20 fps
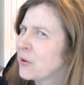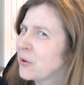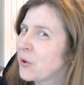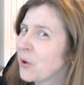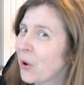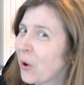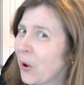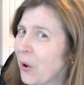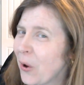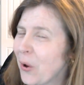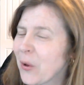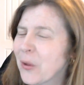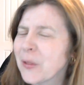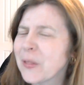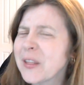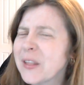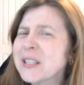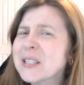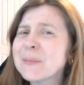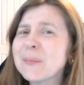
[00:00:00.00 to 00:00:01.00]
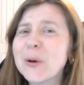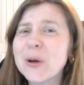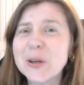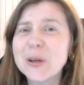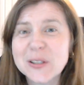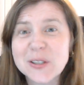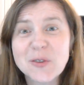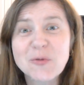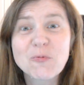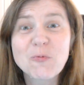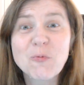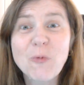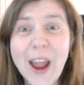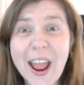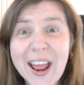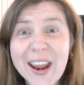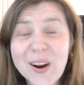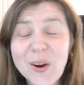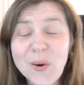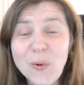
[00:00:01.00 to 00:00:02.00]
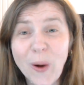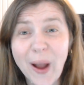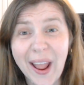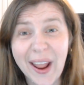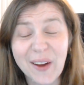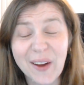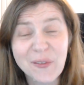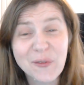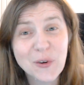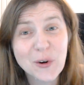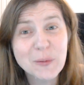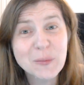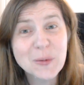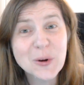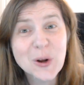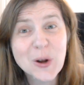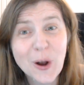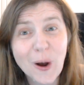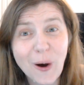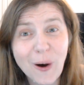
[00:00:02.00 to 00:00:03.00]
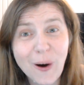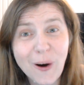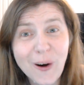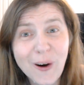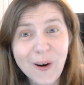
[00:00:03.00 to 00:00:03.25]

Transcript: No, this person ran away from God.